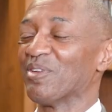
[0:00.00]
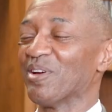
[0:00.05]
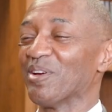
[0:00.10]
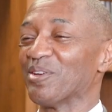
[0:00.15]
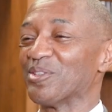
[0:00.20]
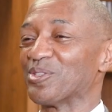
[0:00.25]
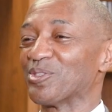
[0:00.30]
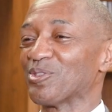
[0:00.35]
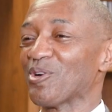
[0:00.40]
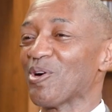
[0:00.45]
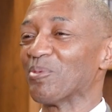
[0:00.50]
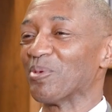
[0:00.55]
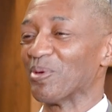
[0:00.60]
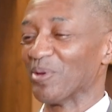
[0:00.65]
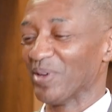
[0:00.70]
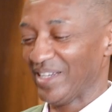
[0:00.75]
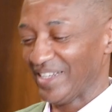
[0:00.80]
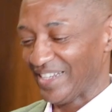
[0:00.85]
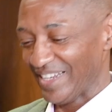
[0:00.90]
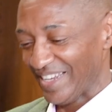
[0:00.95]
very
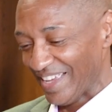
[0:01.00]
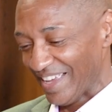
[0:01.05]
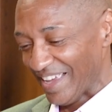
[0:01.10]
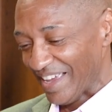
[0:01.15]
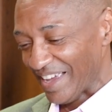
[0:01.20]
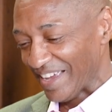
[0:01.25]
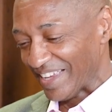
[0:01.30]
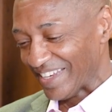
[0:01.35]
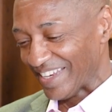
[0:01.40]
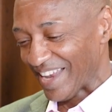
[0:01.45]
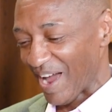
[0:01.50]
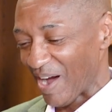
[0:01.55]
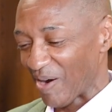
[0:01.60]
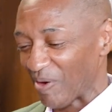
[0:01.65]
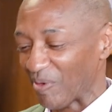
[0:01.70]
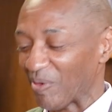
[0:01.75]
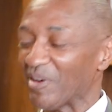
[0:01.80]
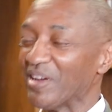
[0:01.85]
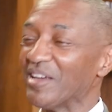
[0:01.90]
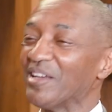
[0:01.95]
sobering.
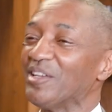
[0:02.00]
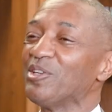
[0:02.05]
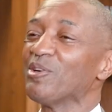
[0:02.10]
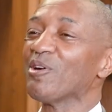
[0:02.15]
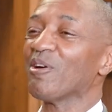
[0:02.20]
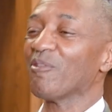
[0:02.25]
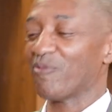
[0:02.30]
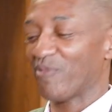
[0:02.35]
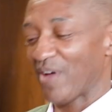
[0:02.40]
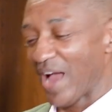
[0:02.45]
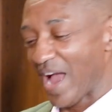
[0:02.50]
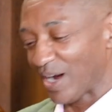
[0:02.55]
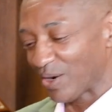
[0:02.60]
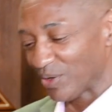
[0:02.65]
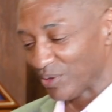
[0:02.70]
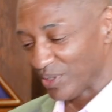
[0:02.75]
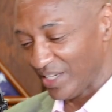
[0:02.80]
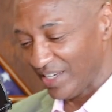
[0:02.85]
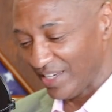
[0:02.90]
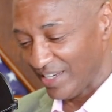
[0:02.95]
Now, you're
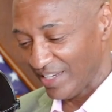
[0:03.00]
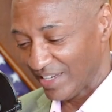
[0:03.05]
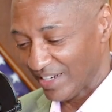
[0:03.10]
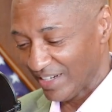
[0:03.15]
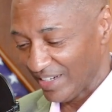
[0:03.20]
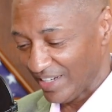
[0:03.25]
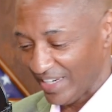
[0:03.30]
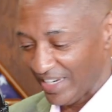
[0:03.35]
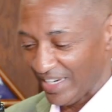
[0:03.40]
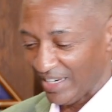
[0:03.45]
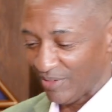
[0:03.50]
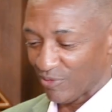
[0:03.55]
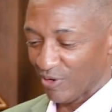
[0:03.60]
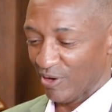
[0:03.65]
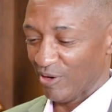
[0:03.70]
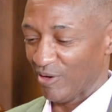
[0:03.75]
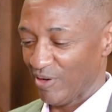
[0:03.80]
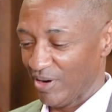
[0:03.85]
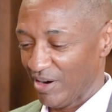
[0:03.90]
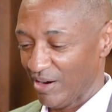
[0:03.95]
faculty lead
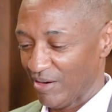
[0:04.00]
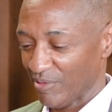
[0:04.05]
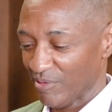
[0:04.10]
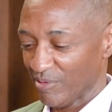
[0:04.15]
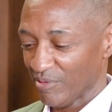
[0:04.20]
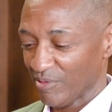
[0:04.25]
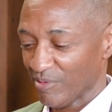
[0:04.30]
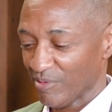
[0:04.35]
for